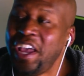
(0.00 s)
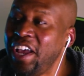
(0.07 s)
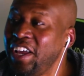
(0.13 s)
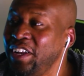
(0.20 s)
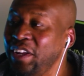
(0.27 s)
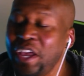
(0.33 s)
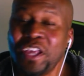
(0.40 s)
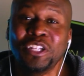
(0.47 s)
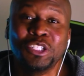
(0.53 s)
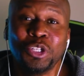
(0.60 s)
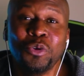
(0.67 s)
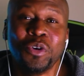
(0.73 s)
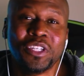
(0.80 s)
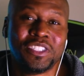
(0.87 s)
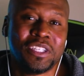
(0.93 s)
and, and
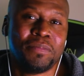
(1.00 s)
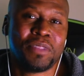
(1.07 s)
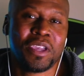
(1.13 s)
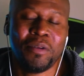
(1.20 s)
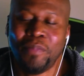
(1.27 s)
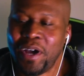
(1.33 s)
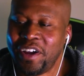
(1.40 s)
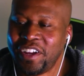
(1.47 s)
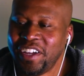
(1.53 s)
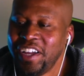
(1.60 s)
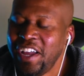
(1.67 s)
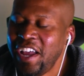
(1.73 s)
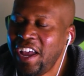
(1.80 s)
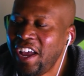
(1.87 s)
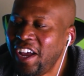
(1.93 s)
doing something about it.
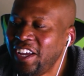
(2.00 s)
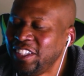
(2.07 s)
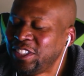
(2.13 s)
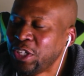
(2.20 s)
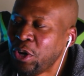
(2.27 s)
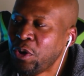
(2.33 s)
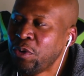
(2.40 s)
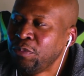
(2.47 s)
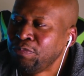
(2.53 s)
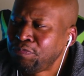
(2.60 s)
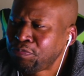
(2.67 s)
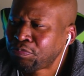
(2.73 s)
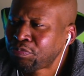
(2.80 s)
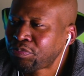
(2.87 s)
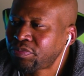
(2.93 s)
And so,
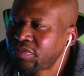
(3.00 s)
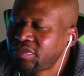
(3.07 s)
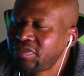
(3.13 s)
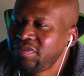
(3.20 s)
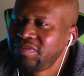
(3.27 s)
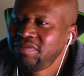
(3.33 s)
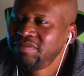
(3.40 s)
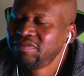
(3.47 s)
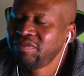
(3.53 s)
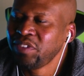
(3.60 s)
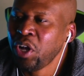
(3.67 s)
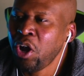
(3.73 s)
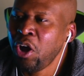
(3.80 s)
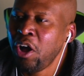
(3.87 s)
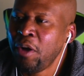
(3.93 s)

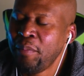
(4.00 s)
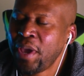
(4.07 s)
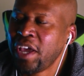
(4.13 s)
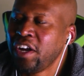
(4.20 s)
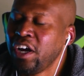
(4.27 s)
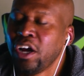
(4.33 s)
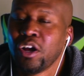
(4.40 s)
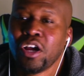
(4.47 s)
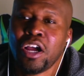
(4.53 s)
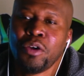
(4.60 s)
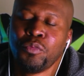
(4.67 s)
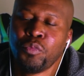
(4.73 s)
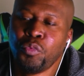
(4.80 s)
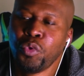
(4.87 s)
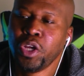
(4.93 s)
oh man, I, I
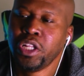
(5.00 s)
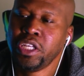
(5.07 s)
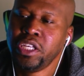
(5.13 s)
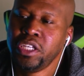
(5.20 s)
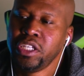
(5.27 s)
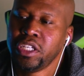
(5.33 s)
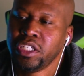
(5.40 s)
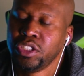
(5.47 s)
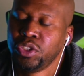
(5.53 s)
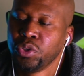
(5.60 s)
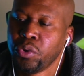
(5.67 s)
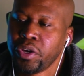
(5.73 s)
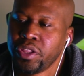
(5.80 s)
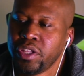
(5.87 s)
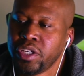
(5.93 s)
really
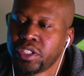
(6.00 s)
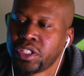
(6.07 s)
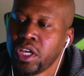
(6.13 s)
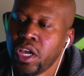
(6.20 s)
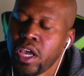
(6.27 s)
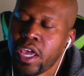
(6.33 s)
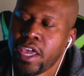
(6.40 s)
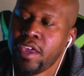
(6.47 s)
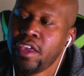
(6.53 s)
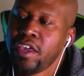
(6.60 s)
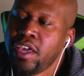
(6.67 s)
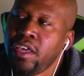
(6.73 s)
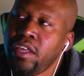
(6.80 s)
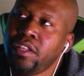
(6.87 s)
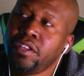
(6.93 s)
enjoyed this. It,
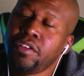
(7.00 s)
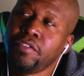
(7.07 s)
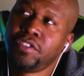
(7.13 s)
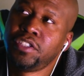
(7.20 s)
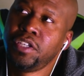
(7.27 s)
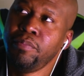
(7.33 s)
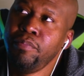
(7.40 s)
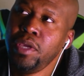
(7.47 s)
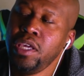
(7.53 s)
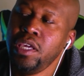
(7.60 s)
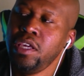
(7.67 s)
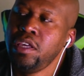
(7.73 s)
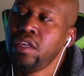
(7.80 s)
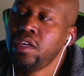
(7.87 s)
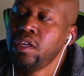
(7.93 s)
it to
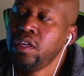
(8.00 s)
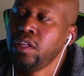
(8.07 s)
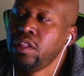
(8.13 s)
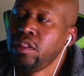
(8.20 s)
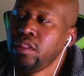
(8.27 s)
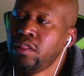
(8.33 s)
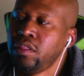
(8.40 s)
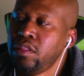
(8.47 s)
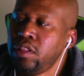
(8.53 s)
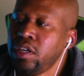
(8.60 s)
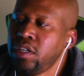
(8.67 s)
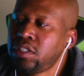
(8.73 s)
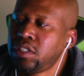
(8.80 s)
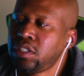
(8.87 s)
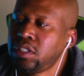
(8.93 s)
me,
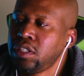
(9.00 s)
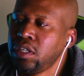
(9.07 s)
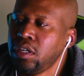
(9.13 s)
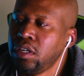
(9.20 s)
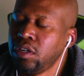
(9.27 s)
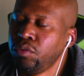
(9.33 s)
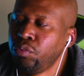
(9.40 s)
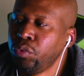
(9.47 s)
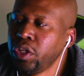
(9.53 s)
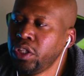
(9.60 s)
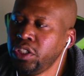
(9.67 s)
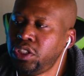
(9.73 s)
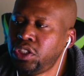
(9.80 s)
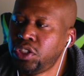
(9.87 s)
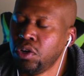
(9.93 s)
this
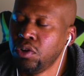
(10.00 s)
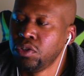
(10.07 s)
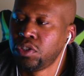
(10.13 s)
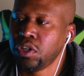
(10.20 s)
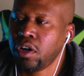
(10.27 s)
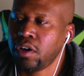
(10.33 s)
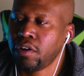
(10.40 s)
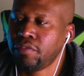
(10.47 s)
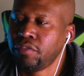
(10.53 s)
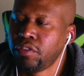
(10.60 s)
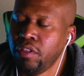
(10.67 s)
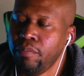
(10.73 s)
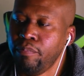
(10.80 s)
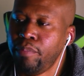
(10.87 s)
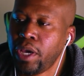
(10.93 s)
really shows off
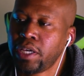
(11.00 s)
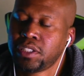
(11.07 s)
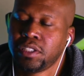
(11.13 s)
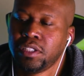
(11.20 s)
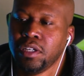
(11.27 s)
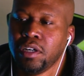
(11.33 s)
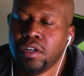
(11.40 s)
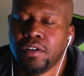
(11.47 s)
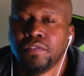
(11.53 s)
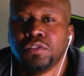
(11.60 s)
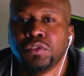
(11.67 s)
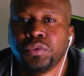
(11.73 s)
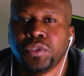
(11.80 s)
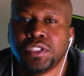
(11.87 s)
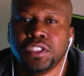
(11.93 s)
the best of
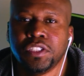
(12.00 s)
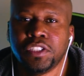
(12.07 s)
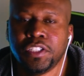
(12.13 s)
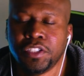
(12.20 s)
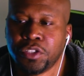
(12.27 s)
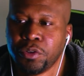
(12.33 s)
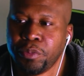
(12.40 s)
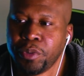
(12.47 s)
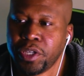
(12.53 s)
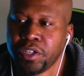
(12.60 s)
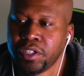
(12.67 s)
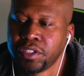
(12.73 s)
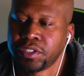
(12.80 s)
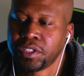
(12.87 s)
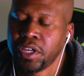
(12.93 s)
Twisted Sister
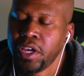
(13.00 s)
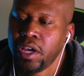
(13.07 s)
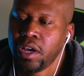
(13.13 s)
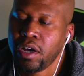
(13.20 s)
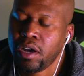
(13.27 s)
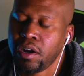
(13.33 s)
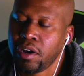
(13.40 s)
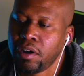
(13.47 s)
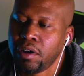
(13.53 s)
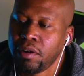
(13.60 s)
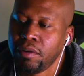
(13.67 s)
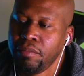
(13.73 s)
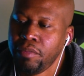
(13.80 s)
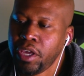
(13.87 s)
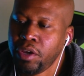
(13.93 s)
because
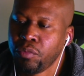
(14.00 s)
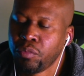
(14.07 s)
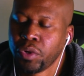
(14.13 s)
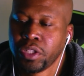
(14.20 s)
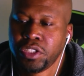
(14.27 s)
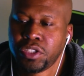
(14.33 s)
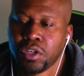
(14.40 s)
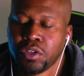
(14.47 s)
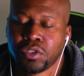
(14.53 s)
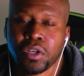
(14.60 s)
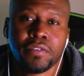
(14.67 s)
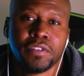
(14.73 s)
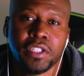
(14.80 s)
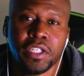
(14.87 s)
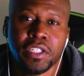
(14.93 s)
Um, it really shows
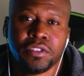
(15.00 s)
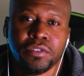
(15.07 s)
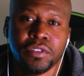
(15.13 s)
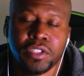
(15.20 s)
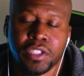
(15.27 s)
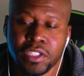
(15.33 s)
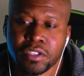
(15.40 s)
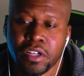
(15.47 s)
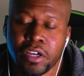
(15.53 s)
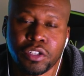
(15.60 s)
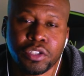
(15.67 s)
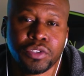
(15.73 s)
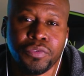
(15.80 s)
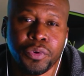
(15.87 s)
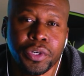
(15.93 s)
off Dee, Dee
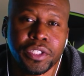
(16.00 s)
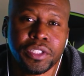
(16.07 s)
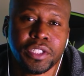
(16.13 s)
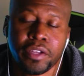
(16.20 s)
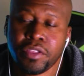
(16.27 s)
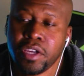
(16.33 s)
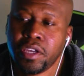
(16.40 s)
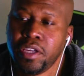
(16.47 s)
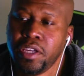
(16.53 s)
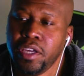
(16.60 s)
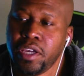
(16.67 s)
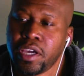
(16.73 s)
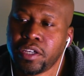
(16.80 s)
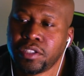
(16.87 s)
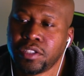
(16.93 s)
Snider's voice. I think
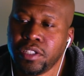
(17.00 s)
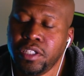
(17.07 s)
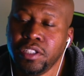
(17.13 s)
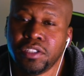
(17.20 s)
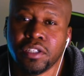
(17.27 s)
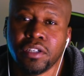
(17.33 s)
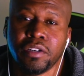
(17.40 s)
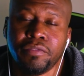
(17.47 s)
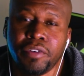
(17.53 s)
he has he's a